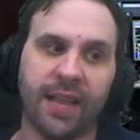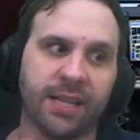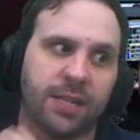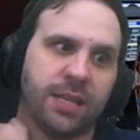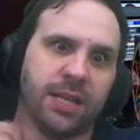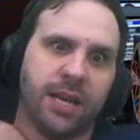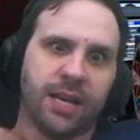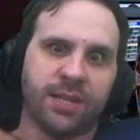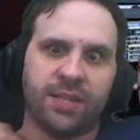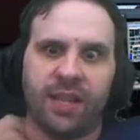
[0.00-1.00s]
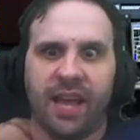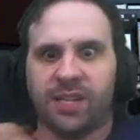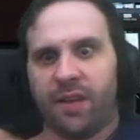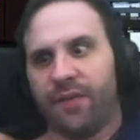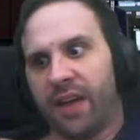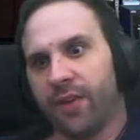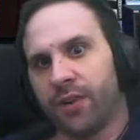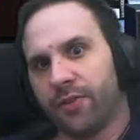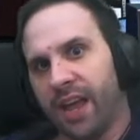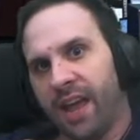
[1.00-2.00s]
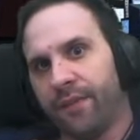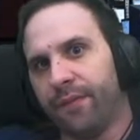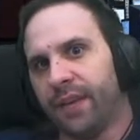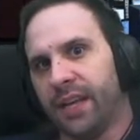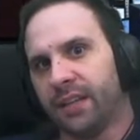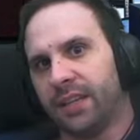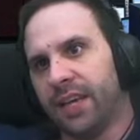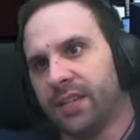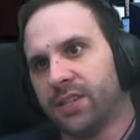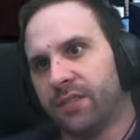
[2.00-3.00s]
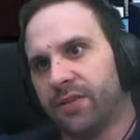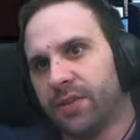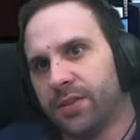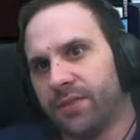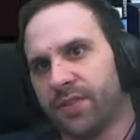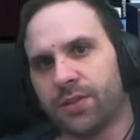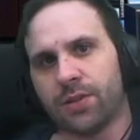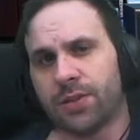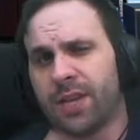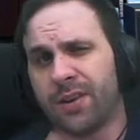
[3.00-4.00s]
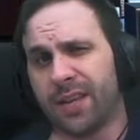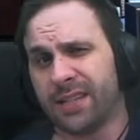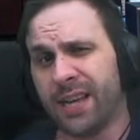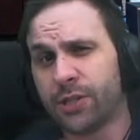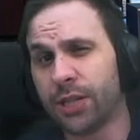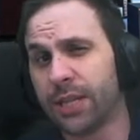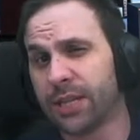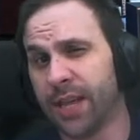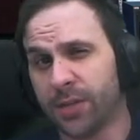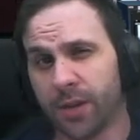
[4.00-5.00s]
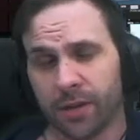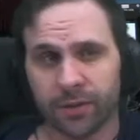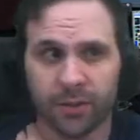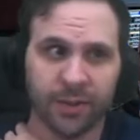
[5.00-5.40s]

That's the uh, SA500F at the KSC Visitor Center. That's actually the test article.